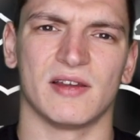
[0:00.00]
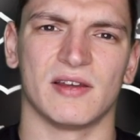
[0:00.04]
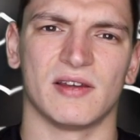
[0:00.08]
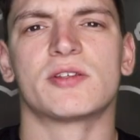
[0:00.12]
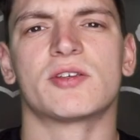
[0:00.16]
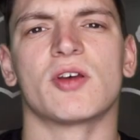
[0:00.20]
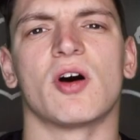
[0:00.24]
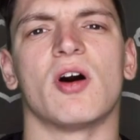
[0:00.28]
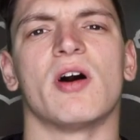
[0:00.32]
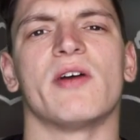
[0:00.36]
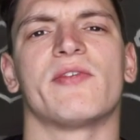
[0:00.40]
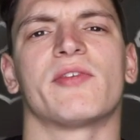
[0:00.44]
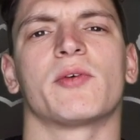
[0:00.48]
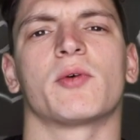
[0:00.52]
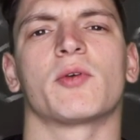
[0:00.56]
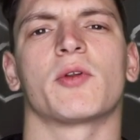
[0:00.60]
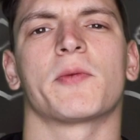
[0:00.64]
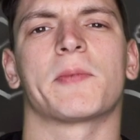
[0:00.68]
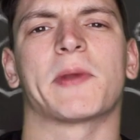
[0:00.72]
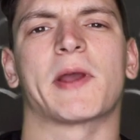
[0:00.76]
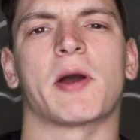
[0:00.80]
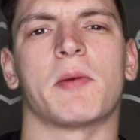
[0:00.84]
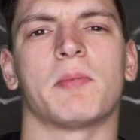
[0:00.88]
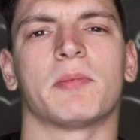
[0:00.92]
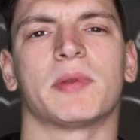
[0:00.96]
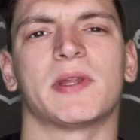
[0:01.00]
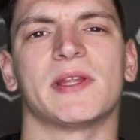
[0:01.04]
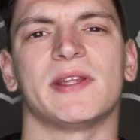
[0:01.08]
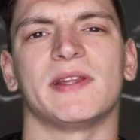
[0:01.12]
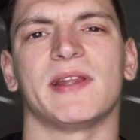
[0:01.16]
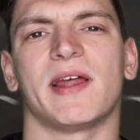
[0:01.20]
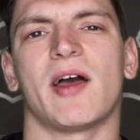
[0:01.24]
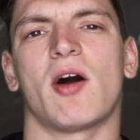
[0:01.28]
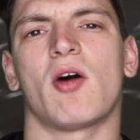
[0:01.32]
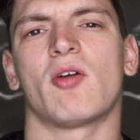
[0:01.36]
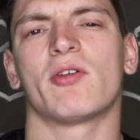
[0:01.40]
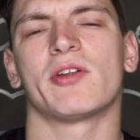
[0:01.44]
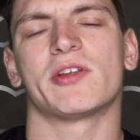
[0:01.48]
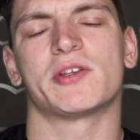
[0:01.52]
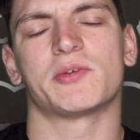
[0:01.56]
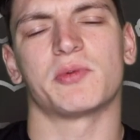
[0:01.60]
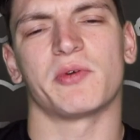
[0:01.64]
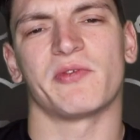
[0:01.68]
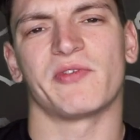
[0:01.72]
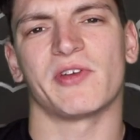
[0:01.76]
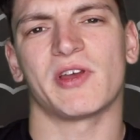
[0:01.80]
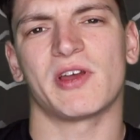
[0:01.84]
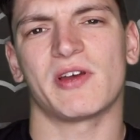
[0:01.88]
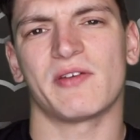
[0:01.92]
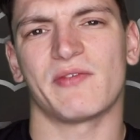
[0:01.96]
So if I'm going to be completely honest
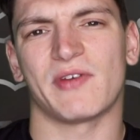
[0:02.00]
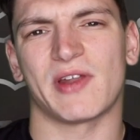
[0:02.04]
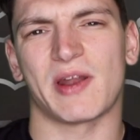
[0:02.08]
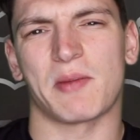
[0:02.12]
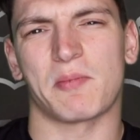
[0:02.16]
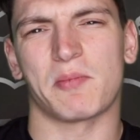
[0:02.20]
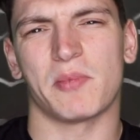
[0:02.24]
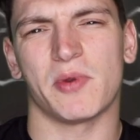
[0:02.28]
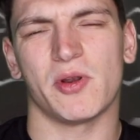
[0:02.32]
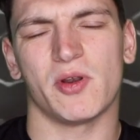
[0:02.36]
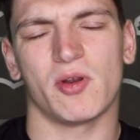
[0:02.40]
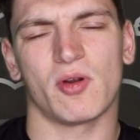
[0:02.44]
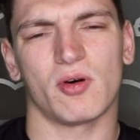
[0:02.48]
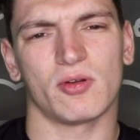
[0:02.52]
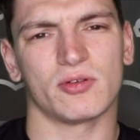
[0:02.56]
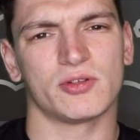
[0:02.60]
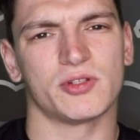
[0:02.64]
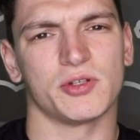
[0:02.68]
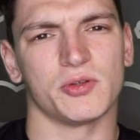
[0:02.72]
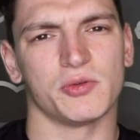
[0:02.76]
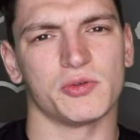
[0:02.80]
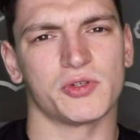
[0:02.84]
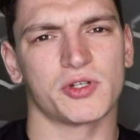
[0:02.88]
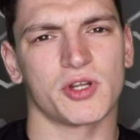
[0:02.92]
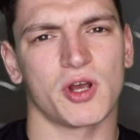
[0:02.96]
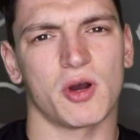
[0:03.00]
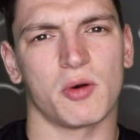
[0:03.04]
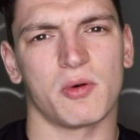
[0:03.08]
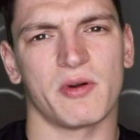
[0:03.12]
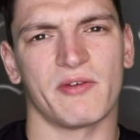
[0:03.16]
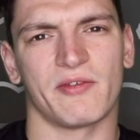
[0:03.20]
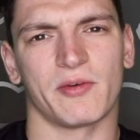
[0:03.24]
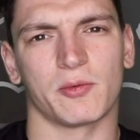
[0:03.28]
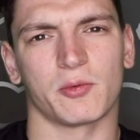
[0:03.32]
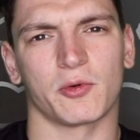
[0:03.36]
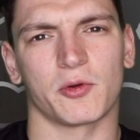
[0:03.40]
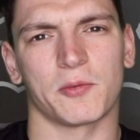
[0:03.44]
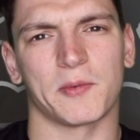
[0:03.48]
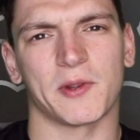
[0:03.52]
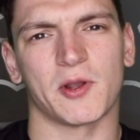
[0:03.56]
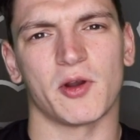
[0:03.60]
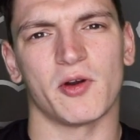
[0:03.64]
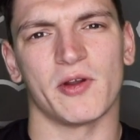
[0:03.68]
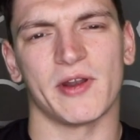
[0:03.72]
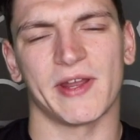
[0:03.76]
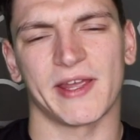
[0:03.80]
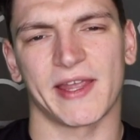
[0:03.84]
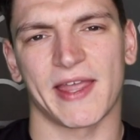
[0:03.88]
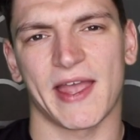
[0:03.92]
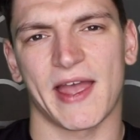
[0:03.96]
with you, then I'm not too sure whether I'm going to be
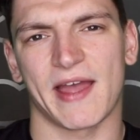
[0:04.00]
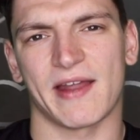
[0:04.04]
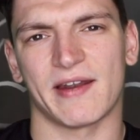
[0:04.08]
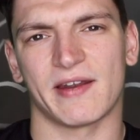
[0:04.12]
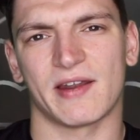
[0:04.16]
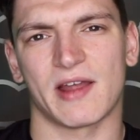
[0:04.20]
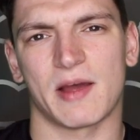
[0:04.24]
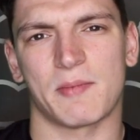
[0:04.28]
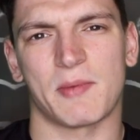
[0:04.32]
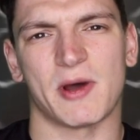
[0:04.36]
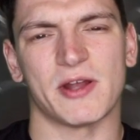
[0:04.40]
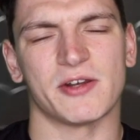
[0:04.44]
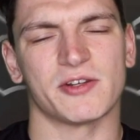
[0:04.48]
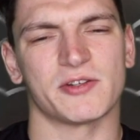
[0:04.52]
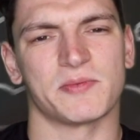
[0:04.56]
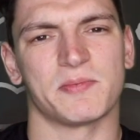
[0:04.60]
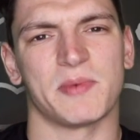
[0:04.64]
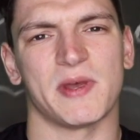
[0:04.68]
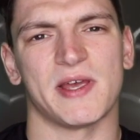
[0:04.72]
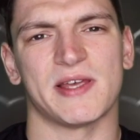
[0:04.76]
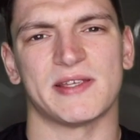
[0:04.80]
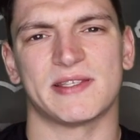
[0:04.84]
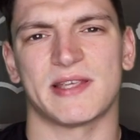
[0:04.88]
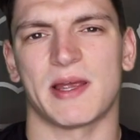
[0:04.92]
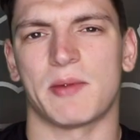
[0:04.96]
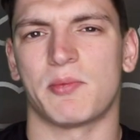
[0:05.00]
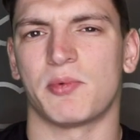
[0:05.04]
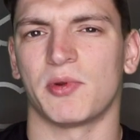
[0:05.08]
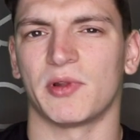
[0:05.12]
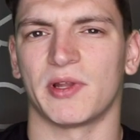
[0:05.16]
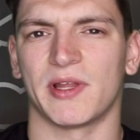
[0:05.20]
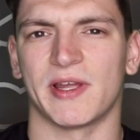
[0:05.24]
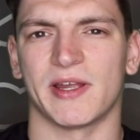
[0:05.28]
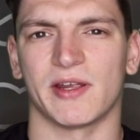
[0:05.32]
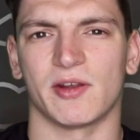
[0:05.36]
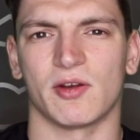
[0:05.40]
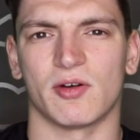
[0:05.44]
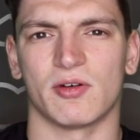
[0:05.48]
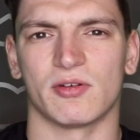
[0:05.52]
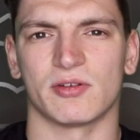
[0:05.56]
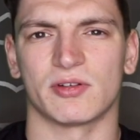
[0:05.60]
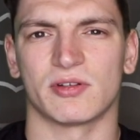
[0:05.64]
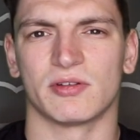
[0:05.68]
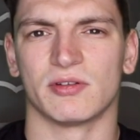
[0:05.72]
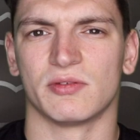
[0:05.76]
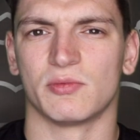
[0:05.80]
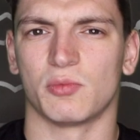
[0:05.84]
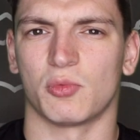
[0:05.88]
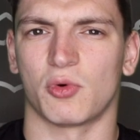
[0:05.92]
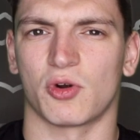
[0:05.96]
going again. I might just pay separately and go
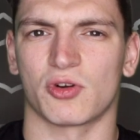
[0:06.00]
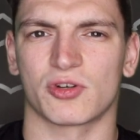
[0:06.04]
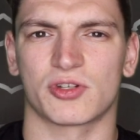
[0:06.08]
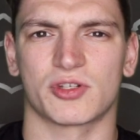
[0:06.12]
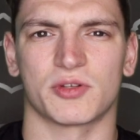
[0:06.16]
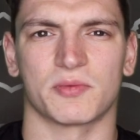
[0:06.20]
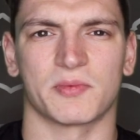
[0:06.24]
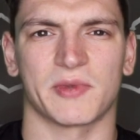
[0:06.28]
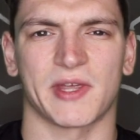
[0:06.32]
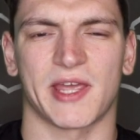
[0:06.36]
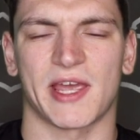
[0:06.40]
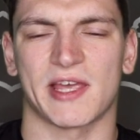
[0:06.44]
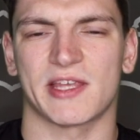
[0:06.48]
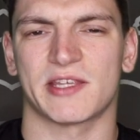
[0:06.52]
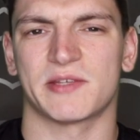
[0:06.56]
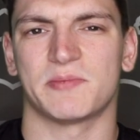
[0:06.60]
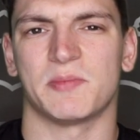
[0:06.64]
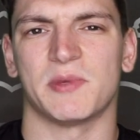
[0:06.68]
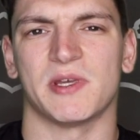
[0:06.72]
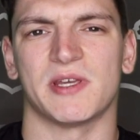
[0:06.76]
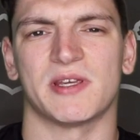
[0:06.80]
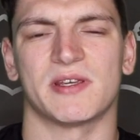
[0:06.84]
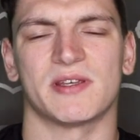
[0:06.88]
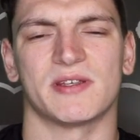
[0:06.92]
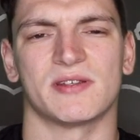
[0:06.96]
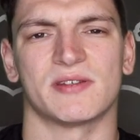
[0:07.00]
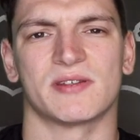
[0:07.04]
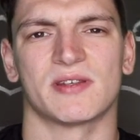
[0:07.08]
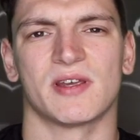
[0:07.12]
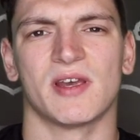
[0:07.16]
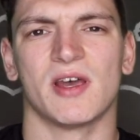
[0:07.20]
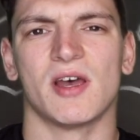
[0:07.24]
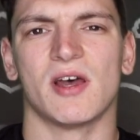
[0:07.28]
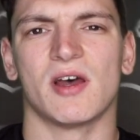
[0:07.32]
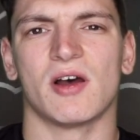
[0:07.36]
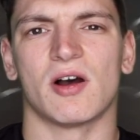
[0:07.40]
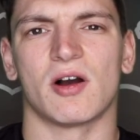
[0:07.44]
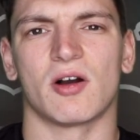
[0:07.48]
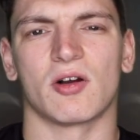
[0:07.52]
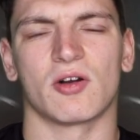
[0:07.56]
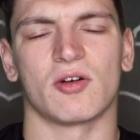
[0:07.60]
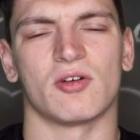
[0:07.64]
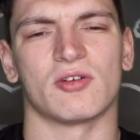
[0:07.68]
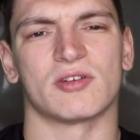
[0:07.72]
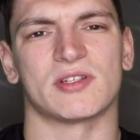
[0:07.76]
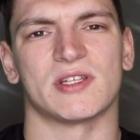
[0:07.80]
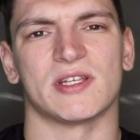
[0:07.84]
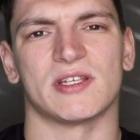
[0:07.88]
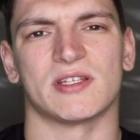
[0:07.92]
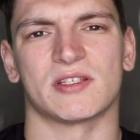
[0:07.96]
watch some guest speakers or
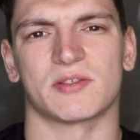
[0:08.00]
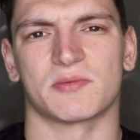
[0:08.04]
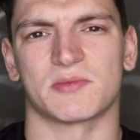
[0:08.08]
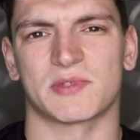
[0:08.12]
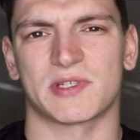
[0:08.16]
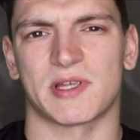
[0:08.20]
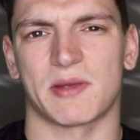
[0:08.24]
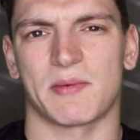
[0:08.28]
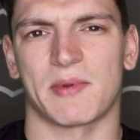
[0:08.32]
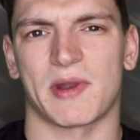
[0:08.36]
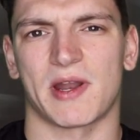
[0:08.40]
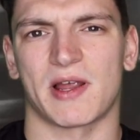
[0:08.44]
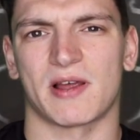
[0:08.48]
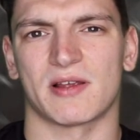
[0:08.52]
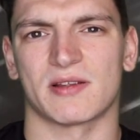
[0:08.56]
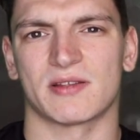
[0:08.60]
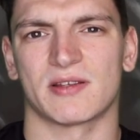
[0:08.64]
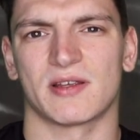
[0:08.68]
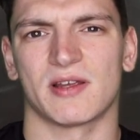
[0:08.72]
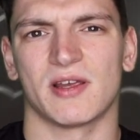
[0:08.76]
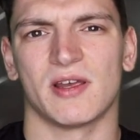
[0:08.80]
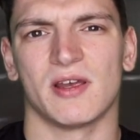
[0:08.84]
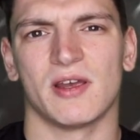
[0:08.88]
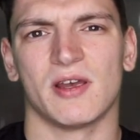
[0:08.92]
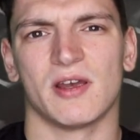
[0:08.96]
go see some seminars.